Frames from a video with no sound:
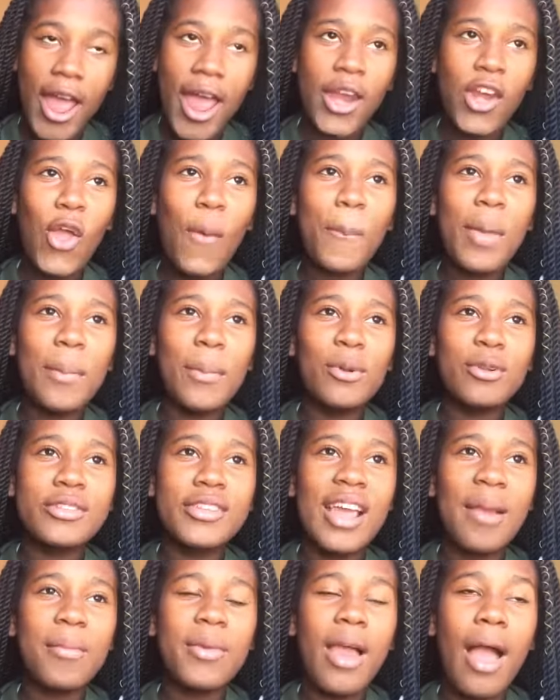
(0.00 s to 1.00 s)
I know people
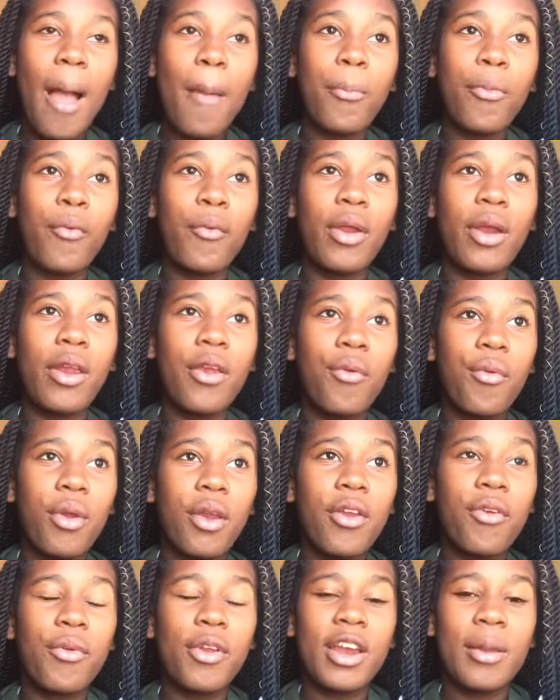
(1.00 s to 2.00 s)
tell me that I'm really,
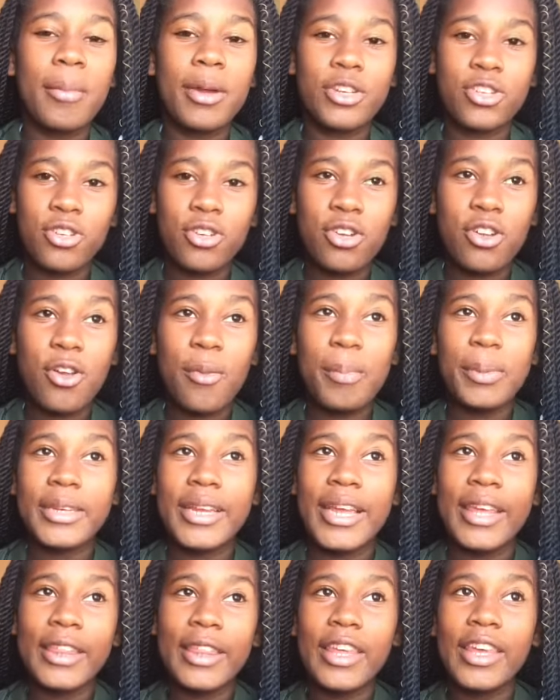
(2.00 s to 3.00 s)
really, really mature, but
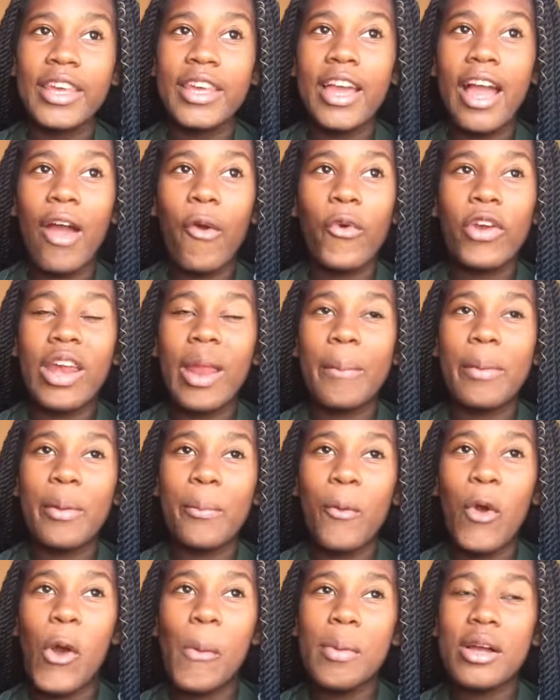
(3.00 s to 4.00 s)
I think I wanna be
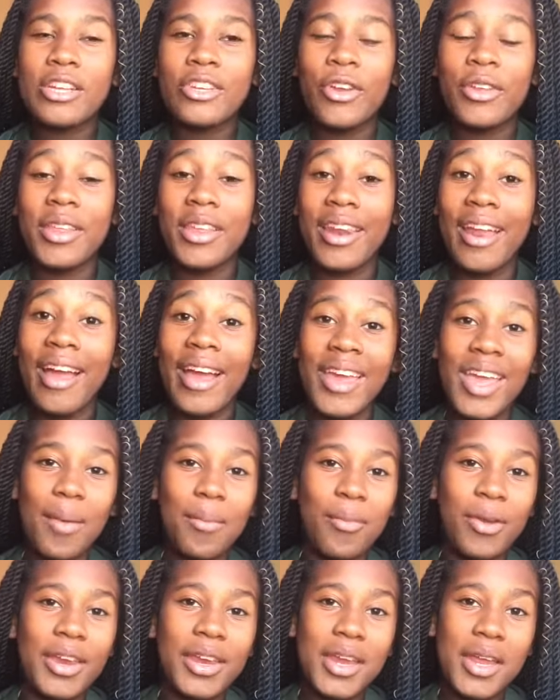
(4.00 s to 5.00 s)
more mature than I
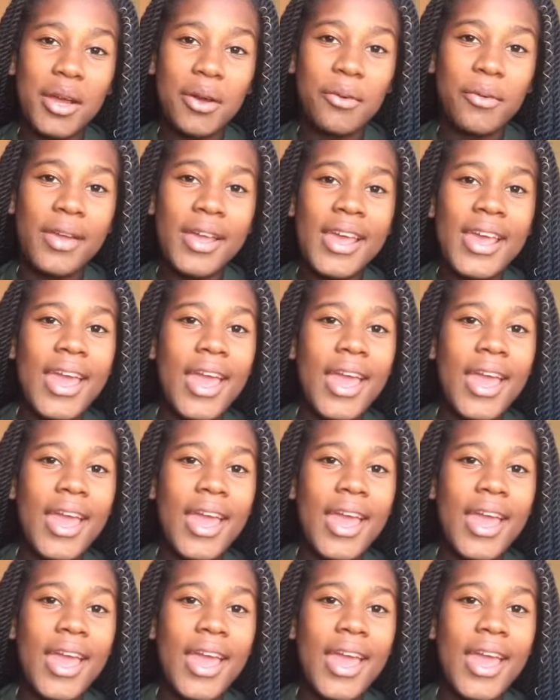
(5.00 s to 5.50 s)
am right now,